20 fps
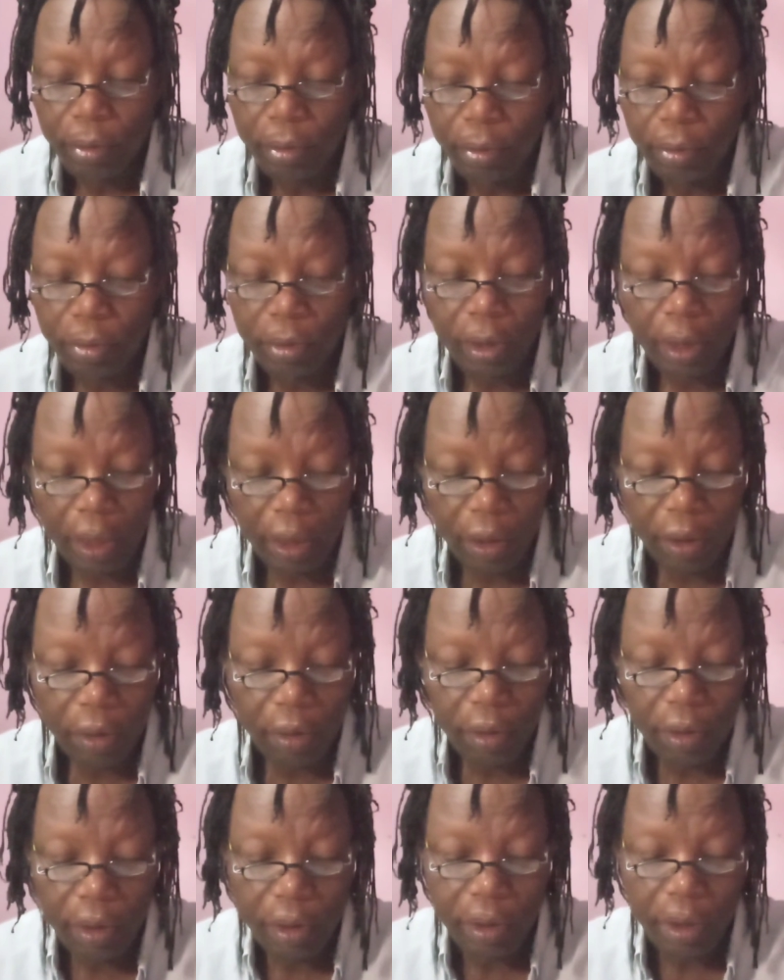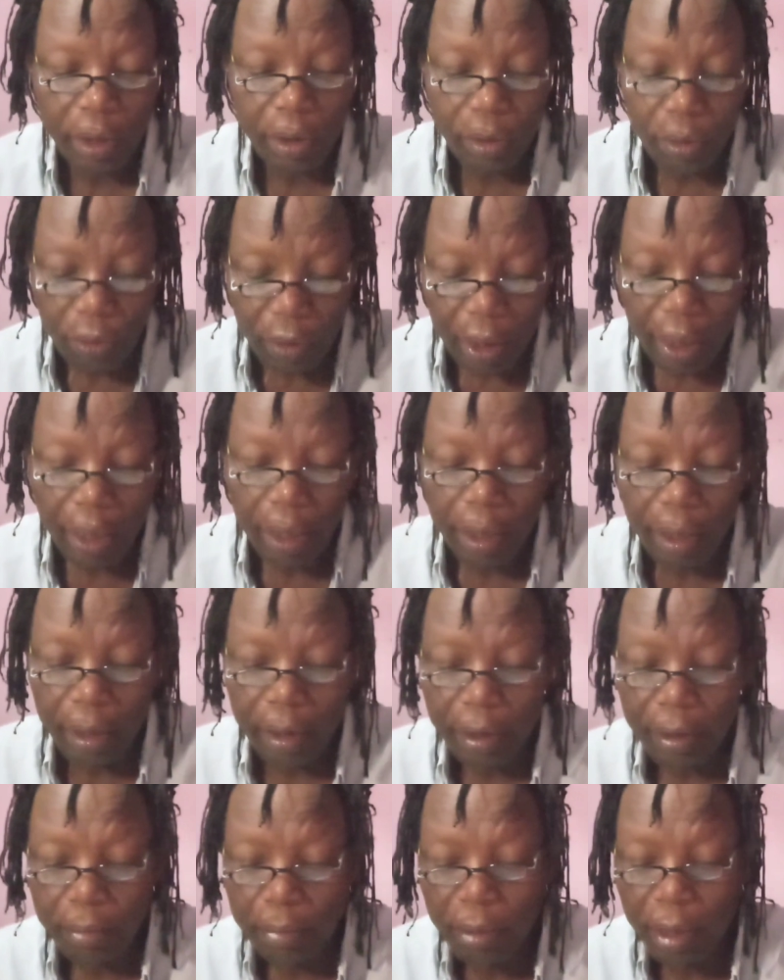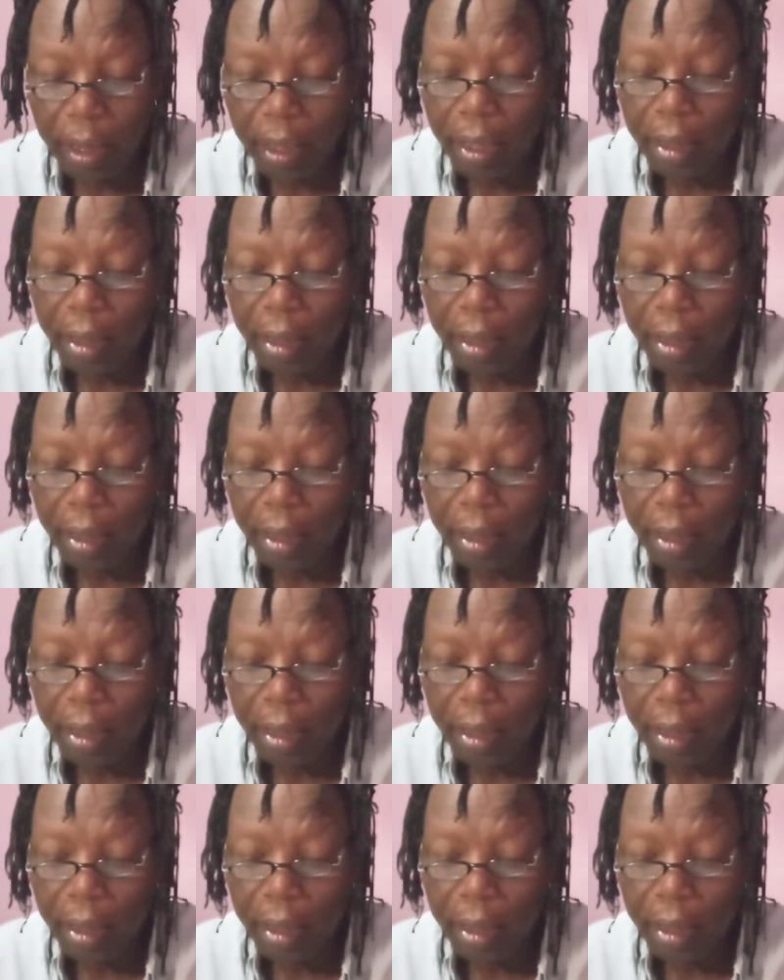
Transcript: which are nucleons, and together they make